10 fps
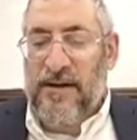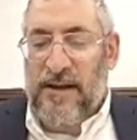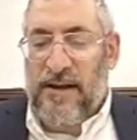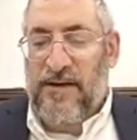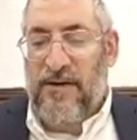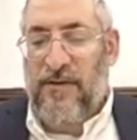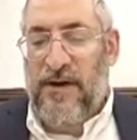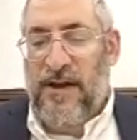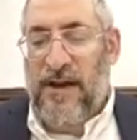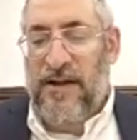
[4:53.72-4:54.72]
Then they took
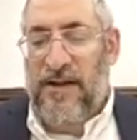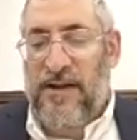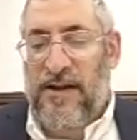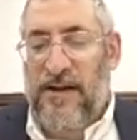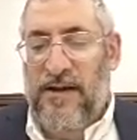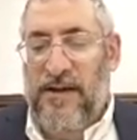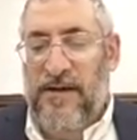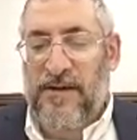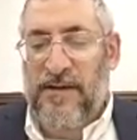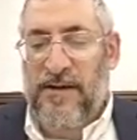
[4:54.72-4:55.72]
away the